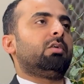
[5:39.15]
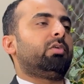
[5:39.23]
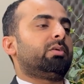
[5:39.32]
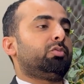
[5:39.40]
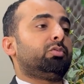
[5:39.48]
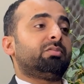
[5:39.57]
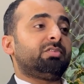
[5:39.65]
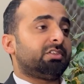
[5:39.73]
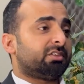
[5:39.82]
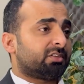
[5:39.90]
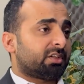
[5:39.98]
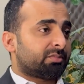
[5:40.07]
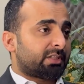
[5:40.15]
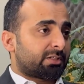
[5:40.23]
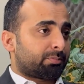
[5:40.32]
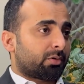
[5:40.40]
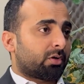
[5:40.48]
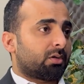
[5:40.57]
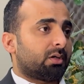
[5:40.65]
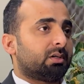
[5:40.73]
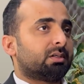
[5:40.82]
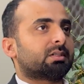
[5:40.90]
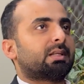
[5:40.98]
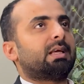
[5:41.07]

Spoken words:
what would the features of that product.